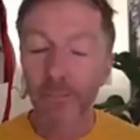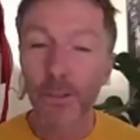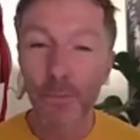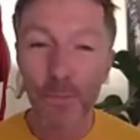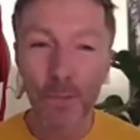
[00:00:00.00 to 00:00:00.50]

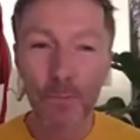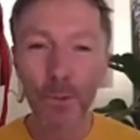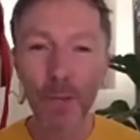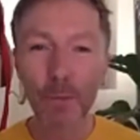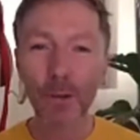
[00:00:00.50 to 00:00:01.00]
for something
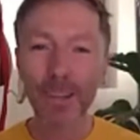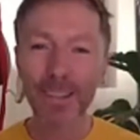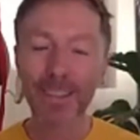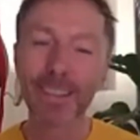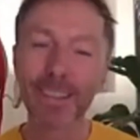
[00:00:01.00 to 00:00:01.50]
more
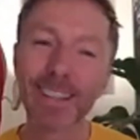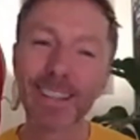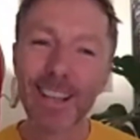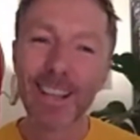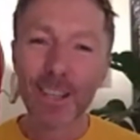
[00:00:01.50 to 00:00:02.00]
democratic?
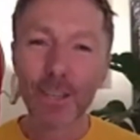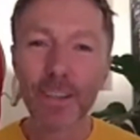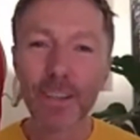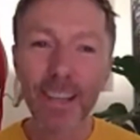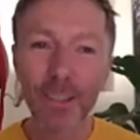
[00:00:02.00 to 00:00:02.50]
So
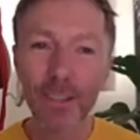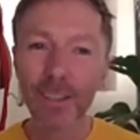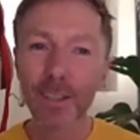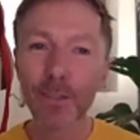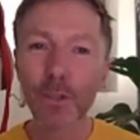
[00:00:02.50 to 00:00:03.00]
for national
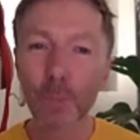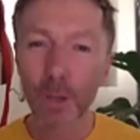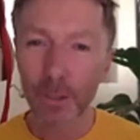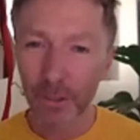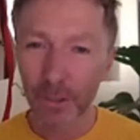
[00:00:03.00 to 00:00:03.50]
and local
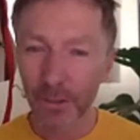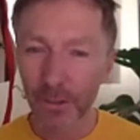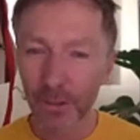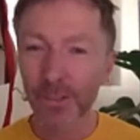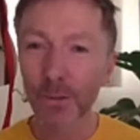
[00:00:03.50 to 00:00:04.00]

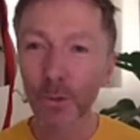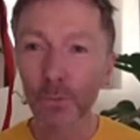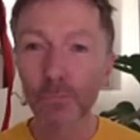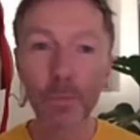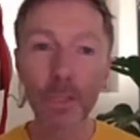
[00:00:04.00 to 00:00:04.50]
politicians,
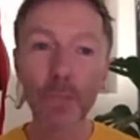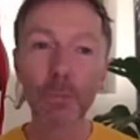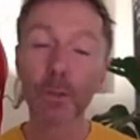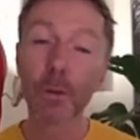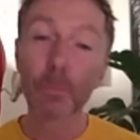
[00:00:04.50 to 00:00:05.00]
ordinary
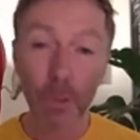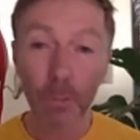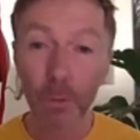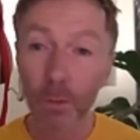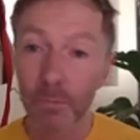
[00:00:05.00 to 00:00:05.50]
people are a
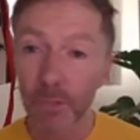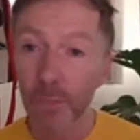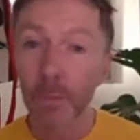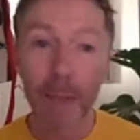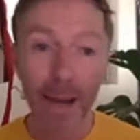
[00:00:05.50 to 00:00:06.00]
problem
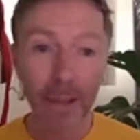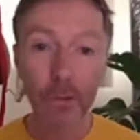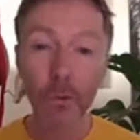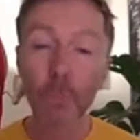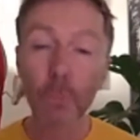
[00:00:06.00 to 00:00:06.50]
to be
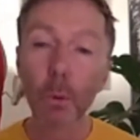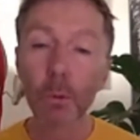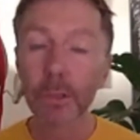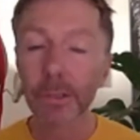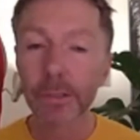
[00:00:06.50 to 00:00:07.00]
managed or
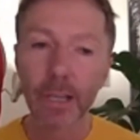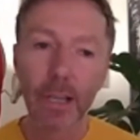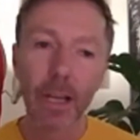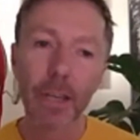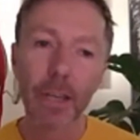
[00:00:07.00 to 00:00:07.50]
moulded
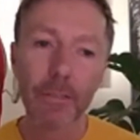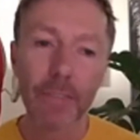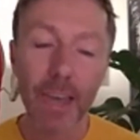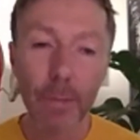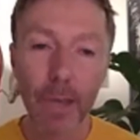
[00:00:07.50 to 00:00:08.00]
and have
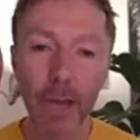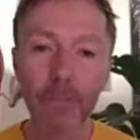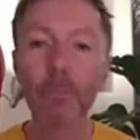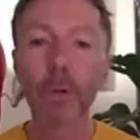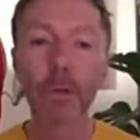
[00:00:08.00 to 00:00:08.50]
their
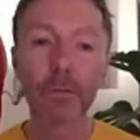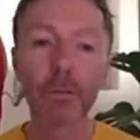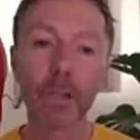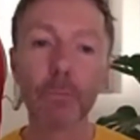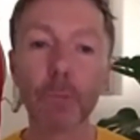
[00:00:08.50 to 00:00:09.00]
behaviour
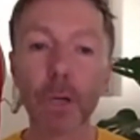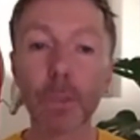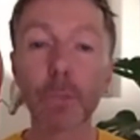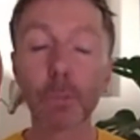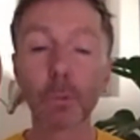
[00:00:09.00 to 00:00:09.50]
modified by
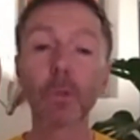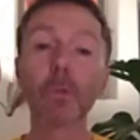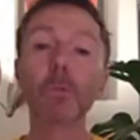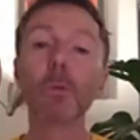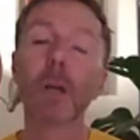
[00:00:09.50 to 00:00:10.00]
people
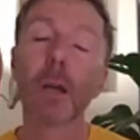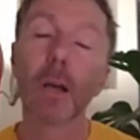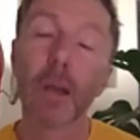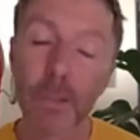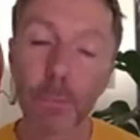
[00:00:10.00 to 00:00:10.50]
who
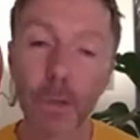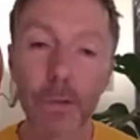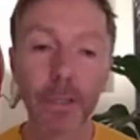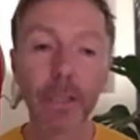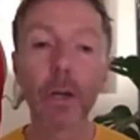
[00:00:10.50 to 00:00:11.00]

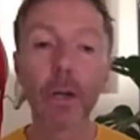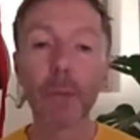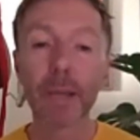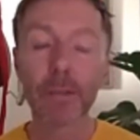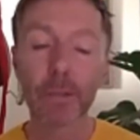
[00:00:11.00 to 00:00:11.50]
supposedly know
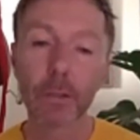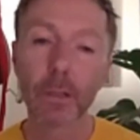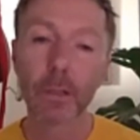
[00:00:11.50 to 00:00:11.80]
better.